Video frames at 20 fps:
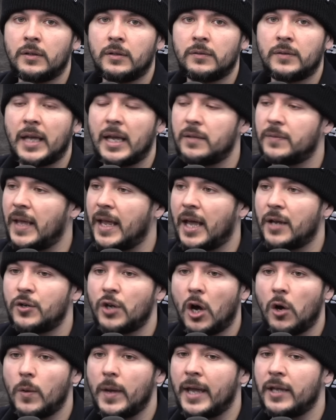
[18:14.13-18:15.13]
They, they had
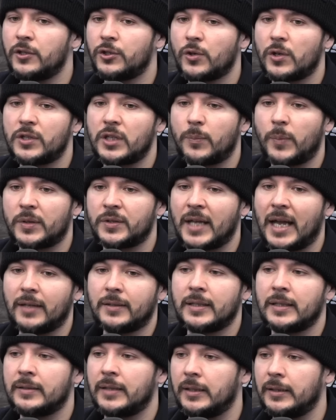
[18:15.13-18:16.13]
no interest in
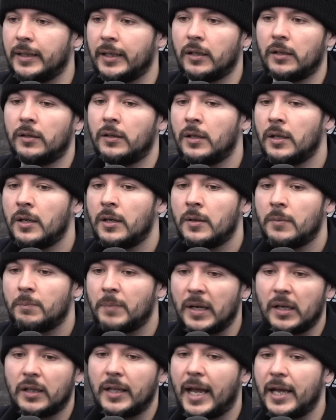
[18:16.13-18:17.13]
protecting the little
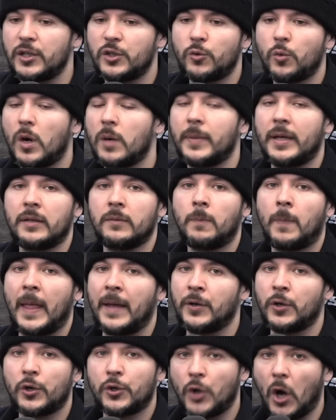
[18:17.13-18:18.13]
middle aged woman and
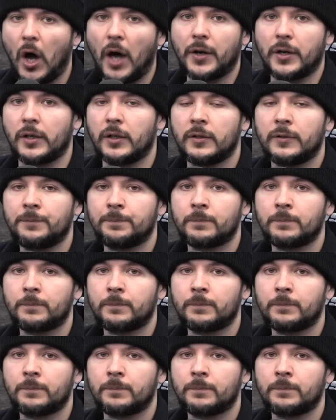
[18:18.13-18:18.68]
her daughter